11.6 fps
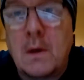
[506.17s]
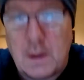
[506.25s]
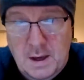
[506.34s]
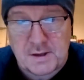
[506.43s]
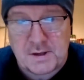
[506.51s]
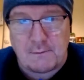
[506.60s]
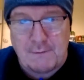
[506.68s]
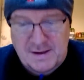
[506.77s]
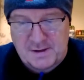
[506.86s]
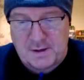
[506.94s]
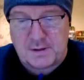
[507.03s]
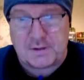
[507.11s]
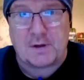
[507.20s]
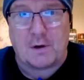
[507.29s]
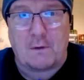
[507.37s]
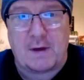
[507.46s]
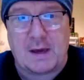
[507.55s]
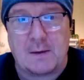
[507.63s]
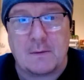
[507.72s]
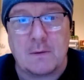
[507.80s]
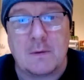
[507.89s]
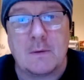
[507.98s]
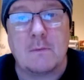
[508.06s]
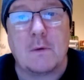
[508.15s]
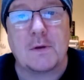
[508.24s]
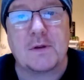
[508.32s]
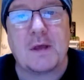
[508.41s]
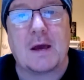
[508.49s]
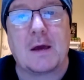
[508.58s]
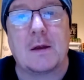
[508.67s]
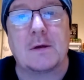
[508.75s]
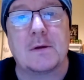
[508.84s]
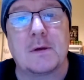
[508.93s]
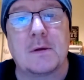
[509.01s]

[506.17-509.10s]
It's the rest of the story. 1 second.